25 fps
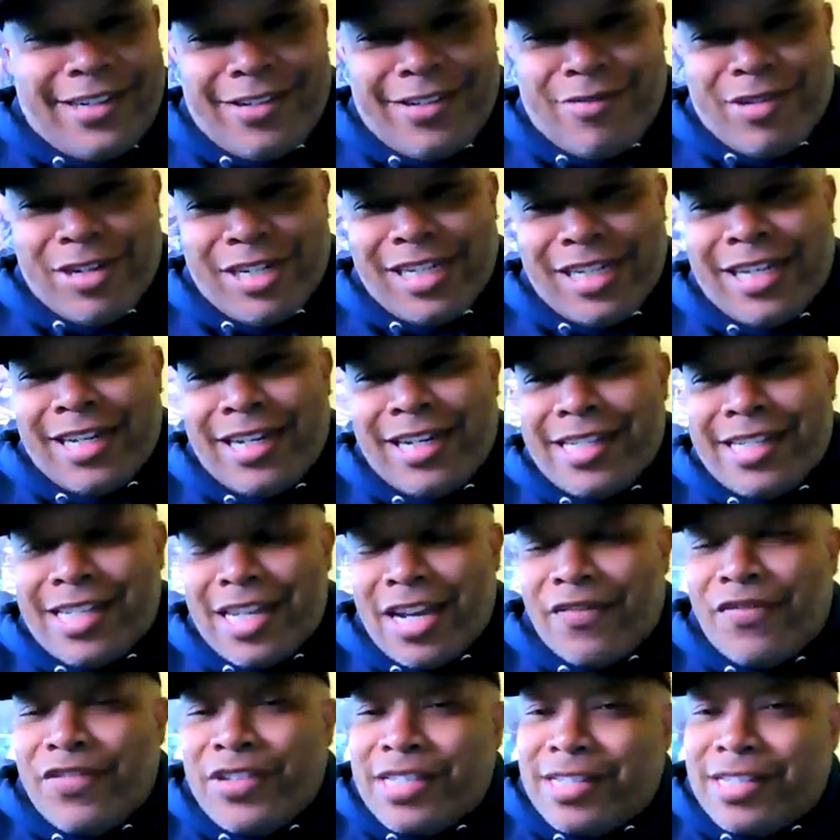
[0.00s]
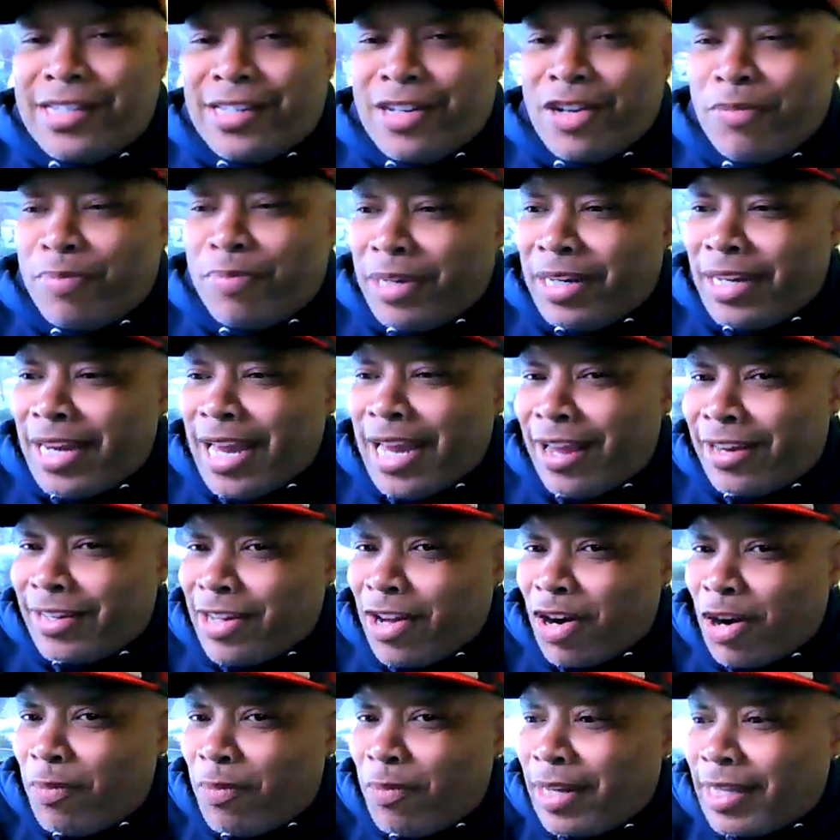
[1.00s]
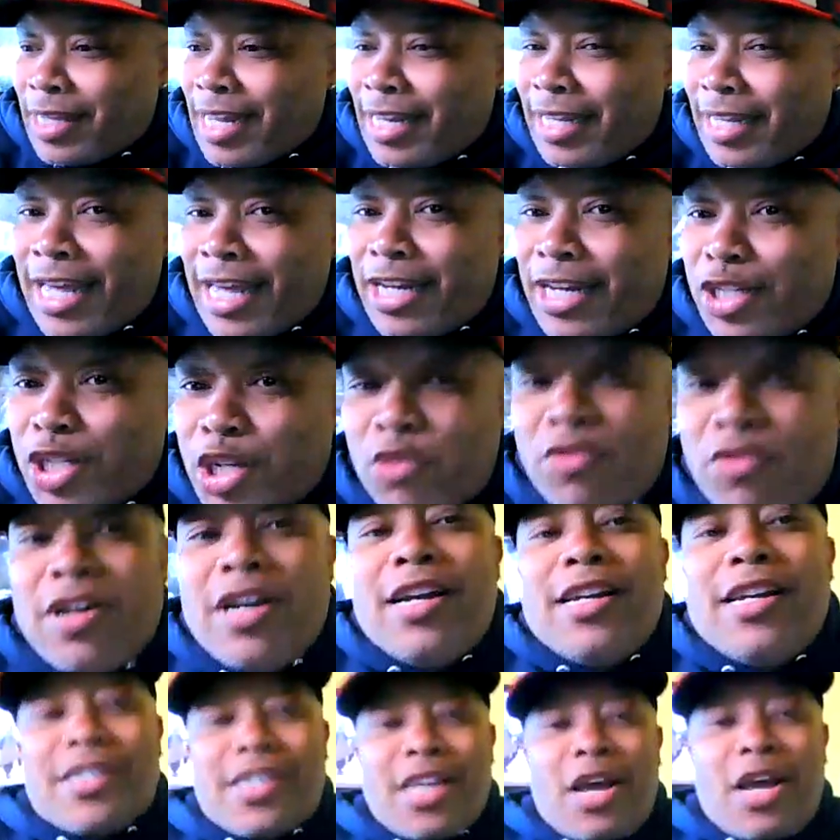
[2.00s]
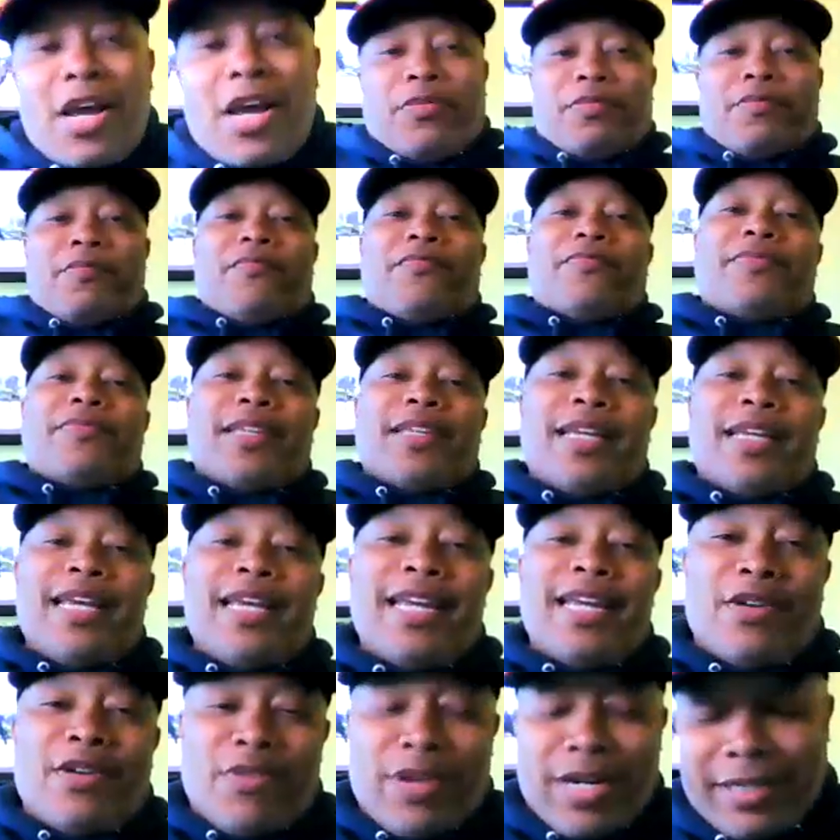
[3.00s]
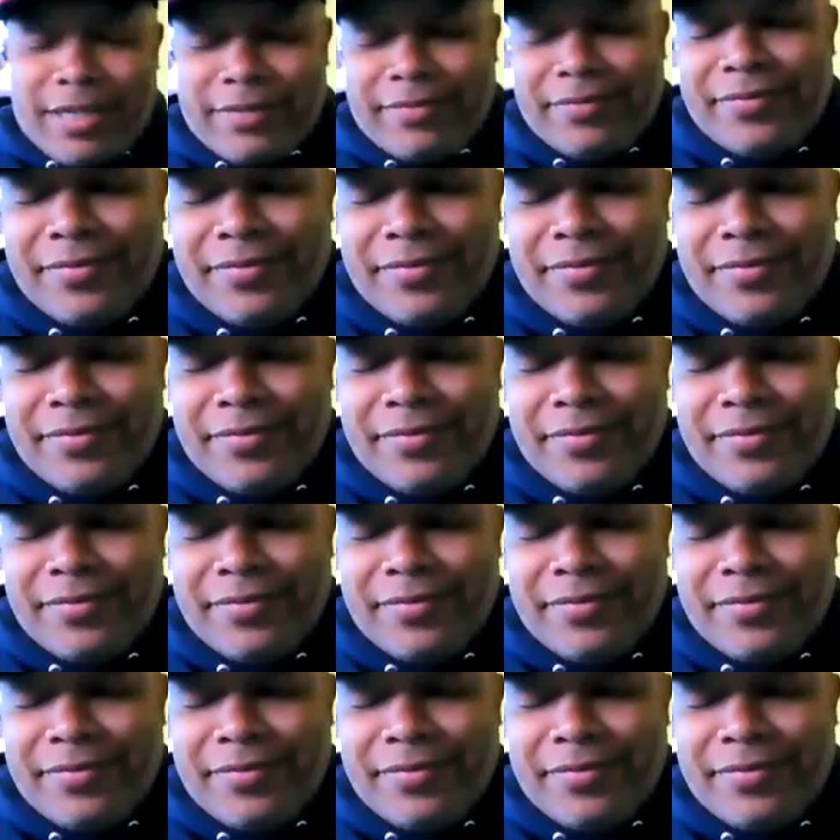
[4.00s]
which in itself is stupid, and I'll talk about that later too. So anyway,